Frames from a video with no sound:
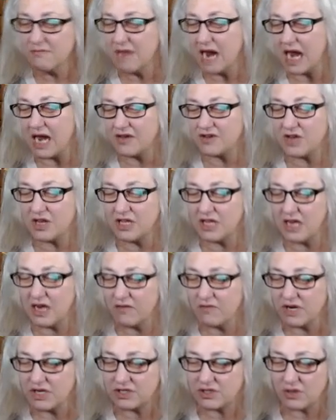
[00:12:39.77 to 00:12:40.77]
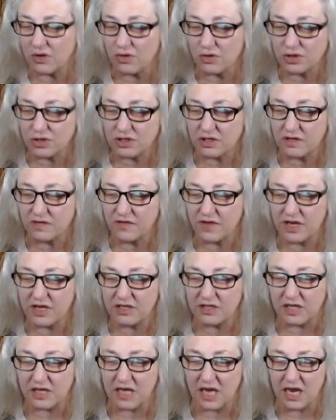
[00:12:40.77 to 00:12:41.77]
imagine that every social
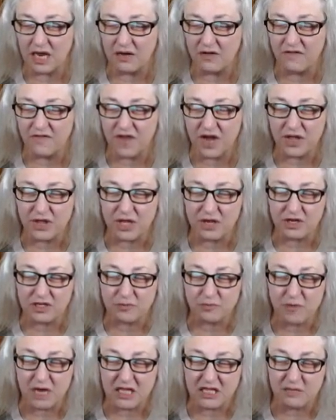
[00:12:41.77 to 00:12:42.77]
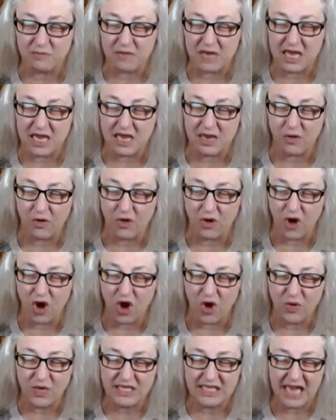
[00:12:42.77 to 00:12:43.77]
event and event that is meant to be or
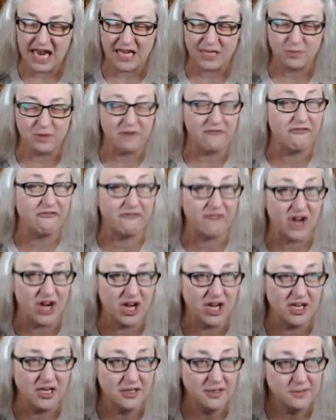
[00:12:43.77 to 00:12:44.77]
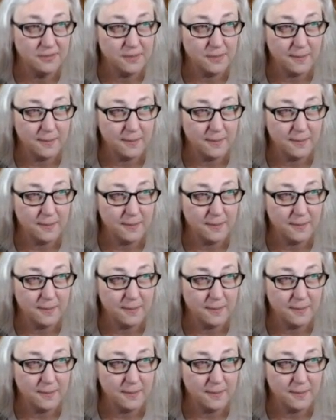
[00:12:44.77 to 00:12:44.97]
always has been fun